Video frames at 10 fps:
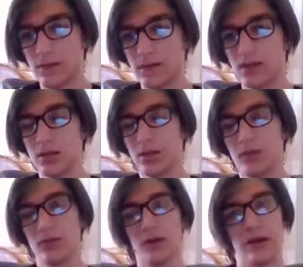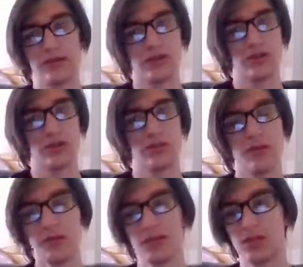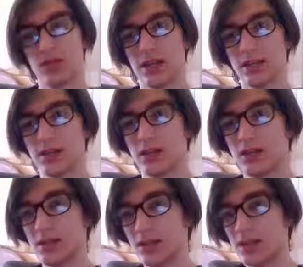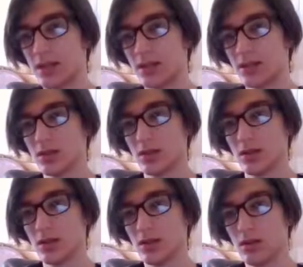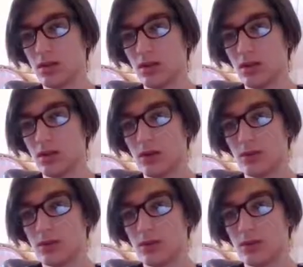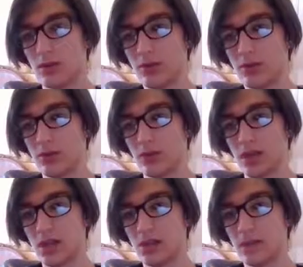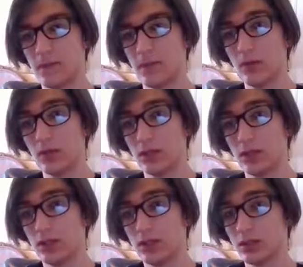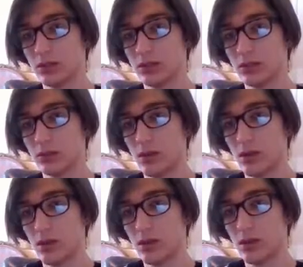he didn't go into Abomasnow. So maybe there's a chance here. He does Ice Shard. Just gonna put me in range for... what?